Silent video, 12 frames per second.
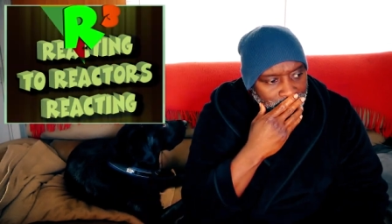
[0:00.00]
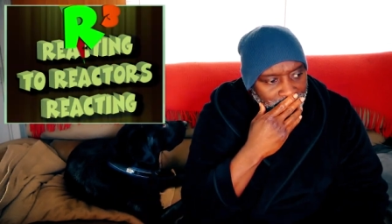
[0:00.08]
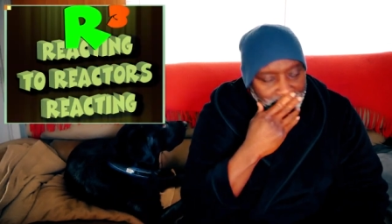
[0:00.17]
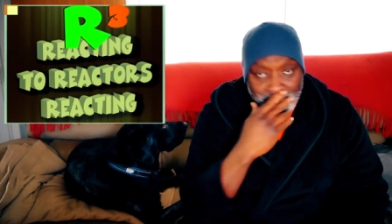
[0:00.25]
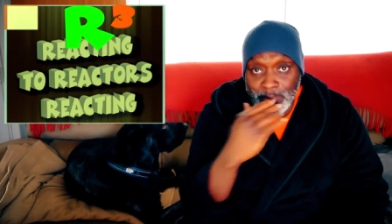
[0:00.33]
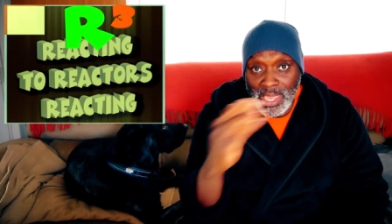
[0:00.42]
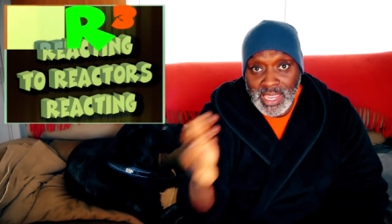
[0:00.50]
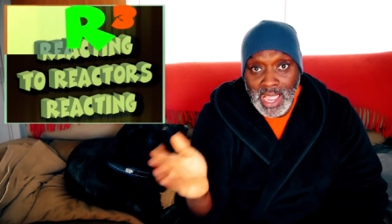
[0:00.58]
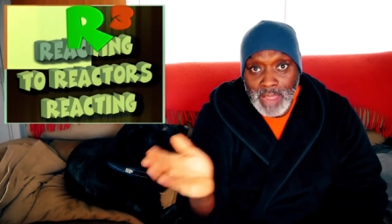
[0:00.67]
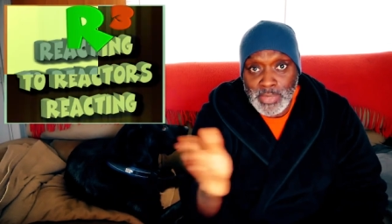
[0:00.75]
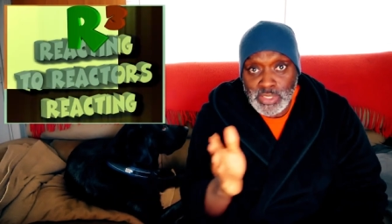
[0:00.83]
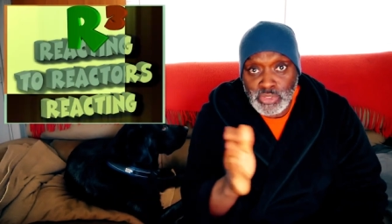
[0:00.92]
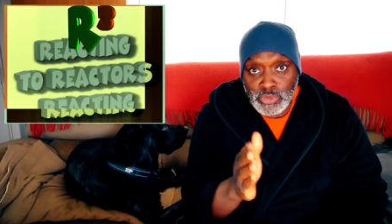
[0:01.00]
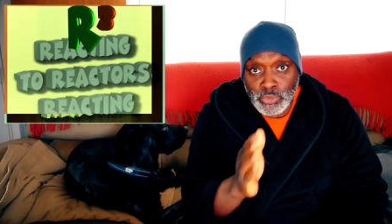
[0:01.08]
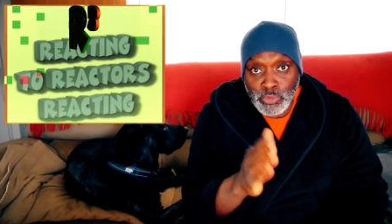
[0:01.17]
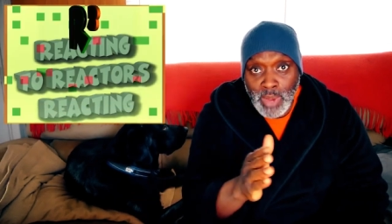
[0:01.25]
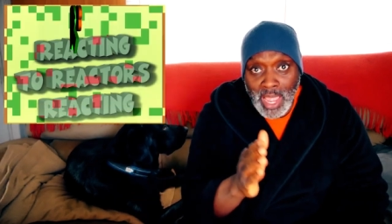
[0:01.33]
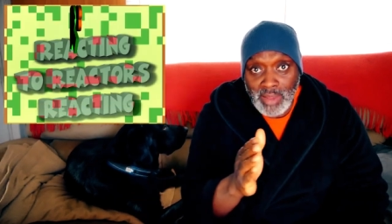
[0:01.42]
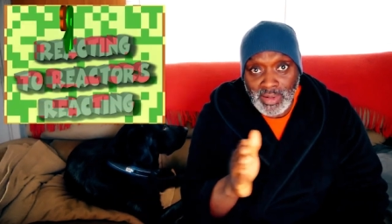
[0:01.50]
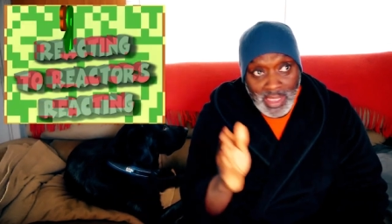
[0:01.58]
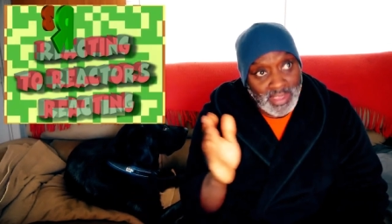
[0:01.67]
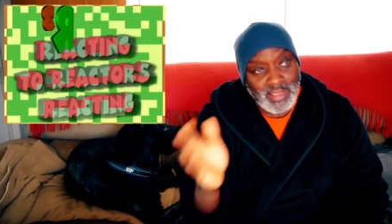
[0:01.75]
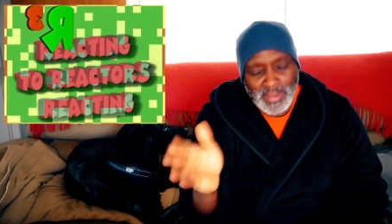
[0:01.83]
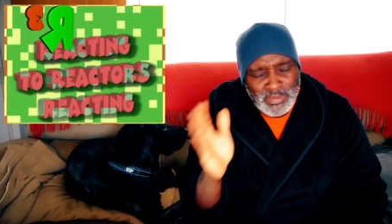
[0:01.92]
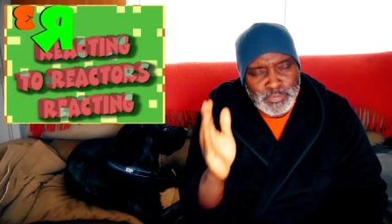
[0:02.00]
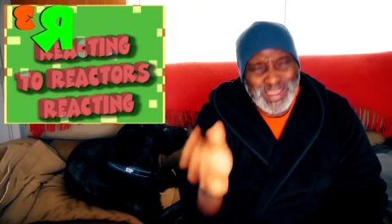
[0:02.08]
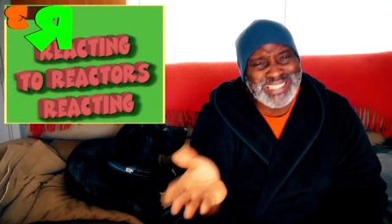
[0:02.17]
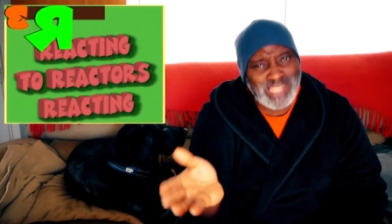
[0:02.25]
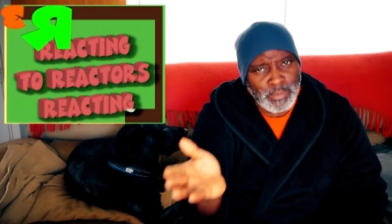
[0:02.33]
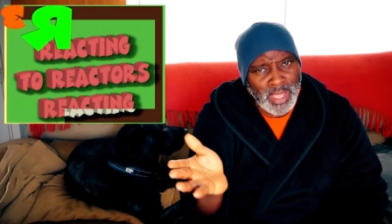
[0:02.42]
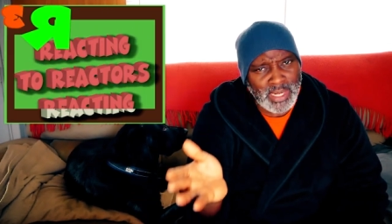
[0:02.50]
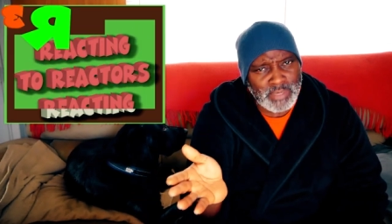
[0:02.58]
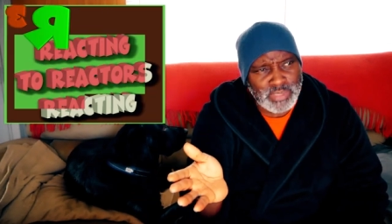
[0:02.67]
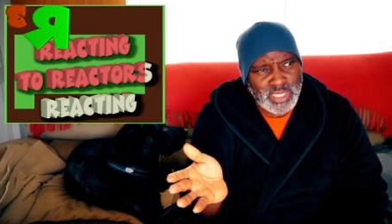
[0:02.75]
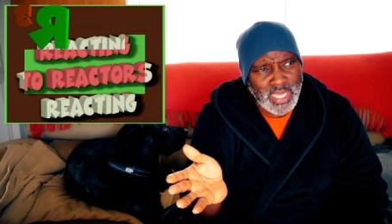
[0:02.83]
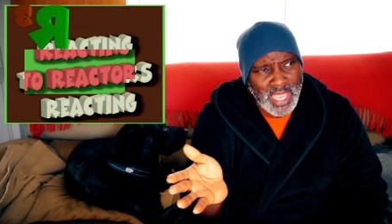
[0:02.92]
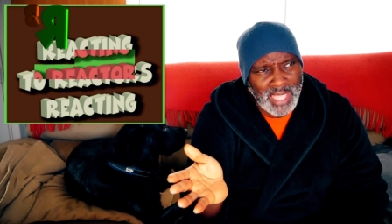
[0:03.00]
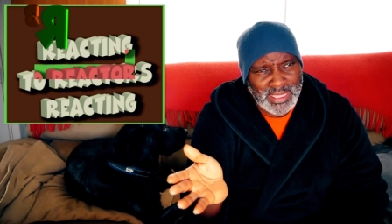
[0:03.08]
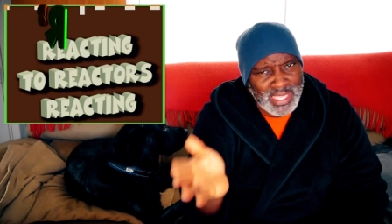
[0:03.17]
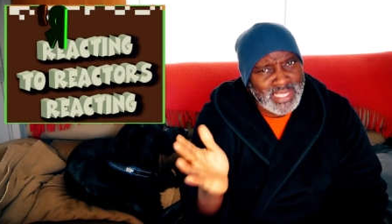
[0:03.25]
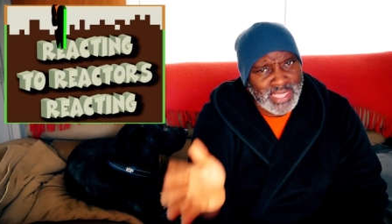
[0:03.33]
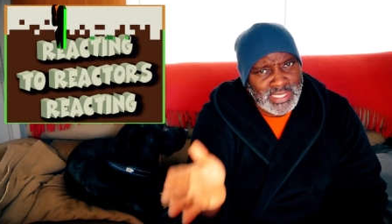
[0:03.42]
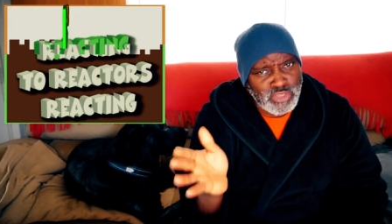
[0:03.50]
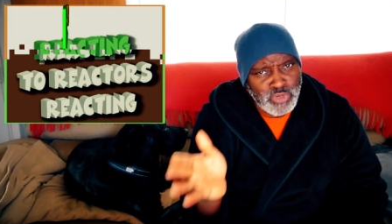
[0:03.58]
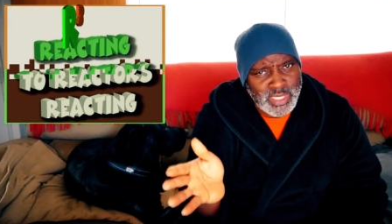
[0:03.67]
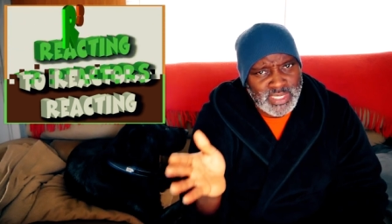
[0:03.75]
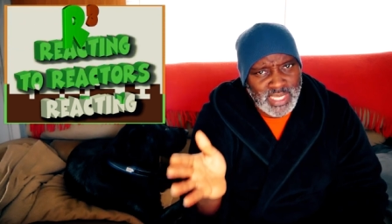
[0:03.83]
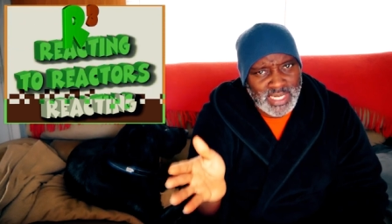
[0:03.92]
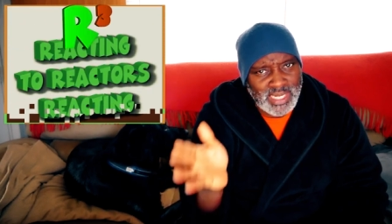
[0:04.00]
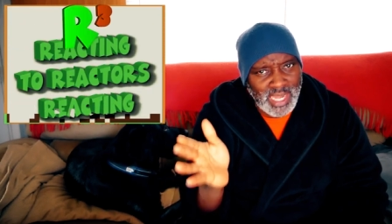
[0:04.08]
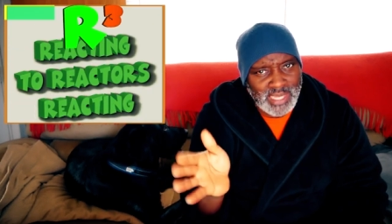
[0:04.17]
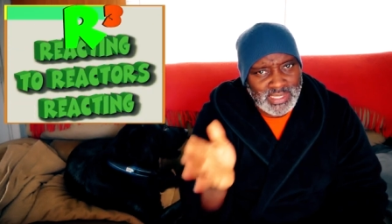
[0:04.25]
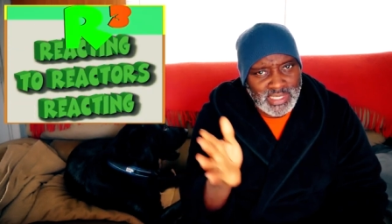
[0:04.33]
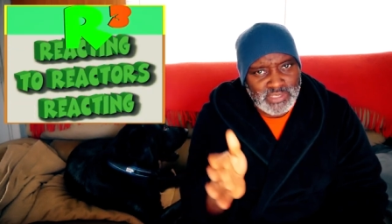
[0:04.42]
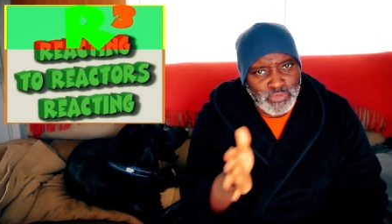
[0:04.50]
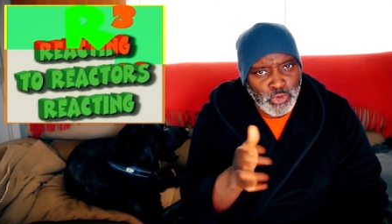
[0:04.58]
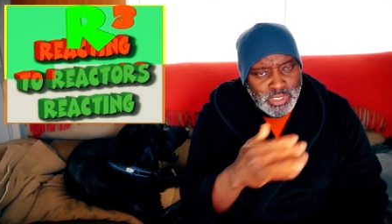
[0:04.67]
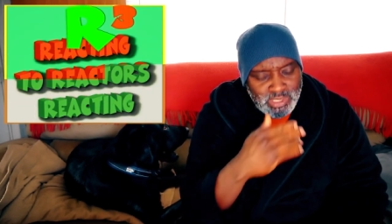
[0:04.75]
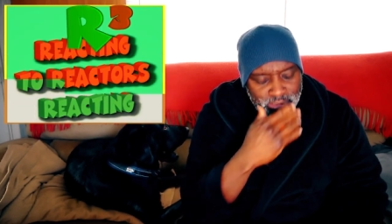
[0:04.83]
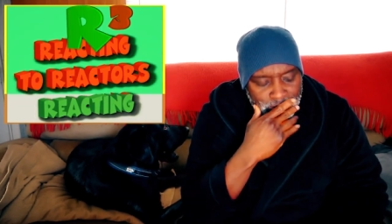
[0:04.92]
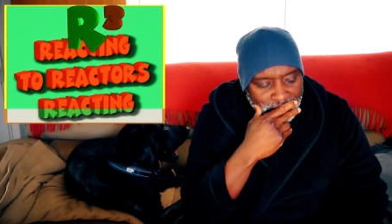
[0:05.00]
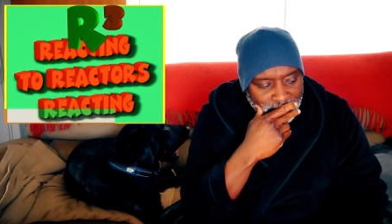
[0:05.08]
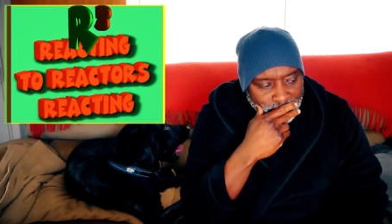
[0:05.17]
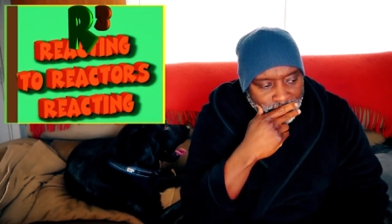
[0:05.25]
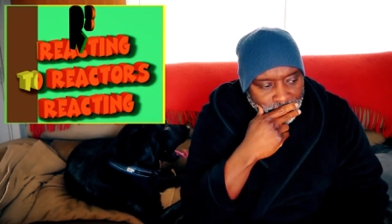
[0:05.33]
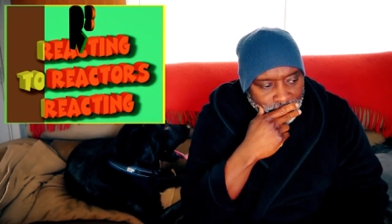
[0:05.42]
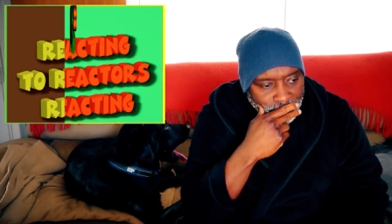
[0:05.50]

And he made comments throughout, like especially about MCA. I think that's who he said he liked his voice as well.